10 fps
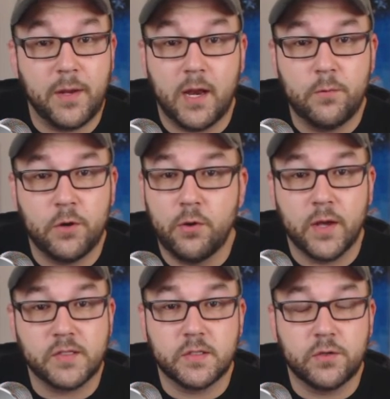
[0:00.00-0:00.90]
I mean, anyone
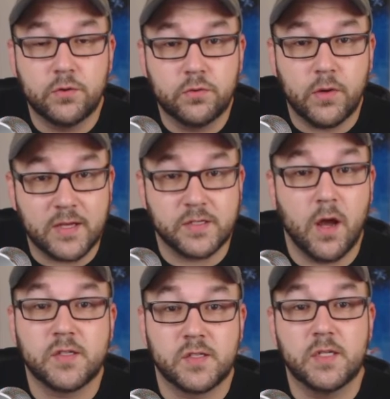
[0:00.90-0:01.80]
who has
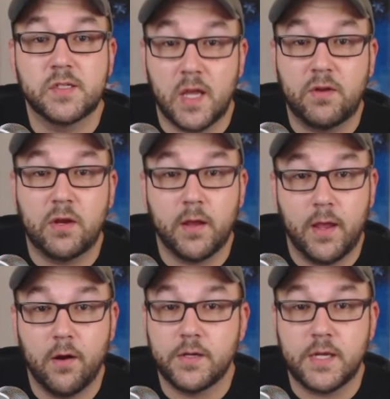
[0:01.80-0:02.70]
not seen Safety
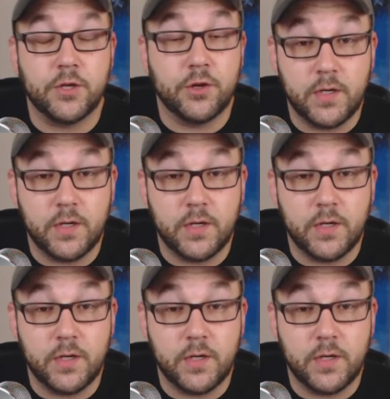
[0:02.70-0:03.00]
Not Guaranteed,